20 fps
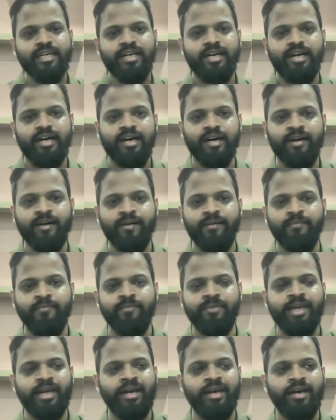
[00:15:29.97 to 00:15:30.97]

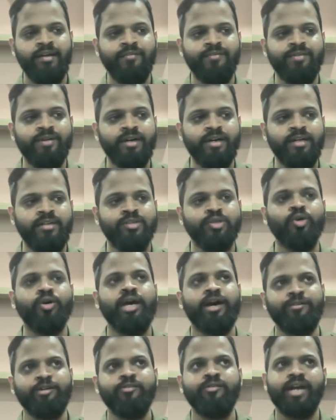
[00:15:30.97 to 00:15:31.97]
So
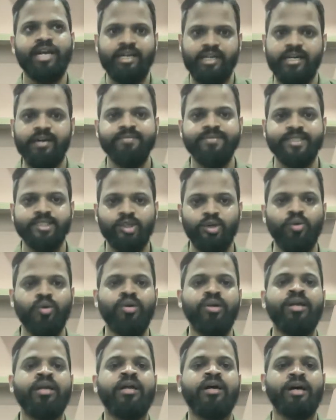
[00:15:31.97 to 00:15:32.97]
every 1.5
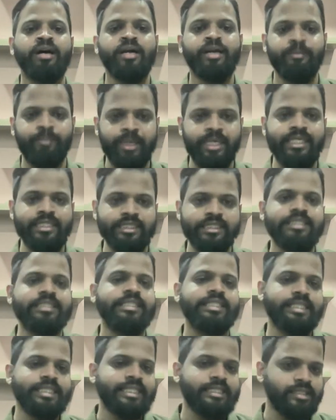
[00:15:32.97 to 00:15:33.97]
scroll, repeating the
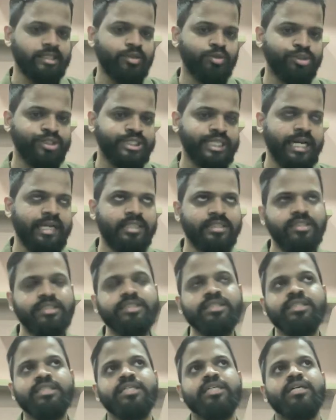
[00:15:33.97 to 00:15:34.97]
CTA is a good
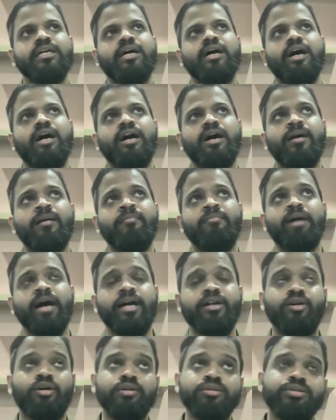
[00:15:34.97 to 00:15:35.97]
strategy.
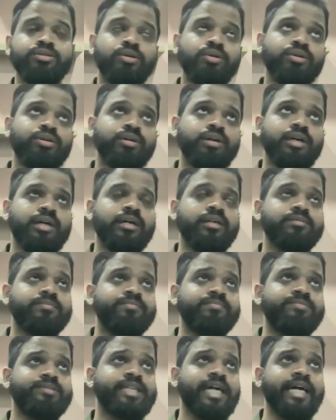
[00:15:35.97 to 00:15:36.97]
And
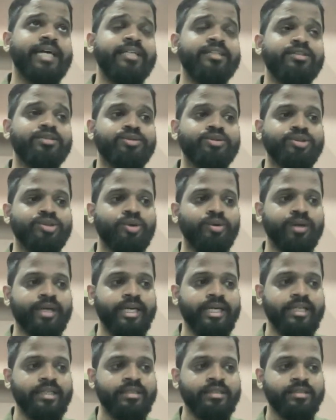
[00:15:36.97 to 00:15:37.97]
also trying to
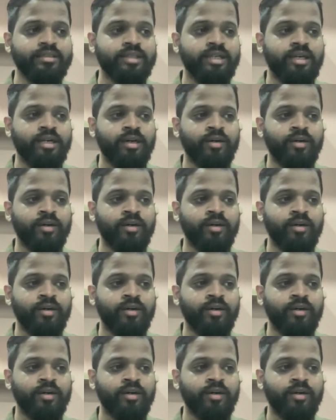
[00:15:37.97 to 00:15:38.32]
showcase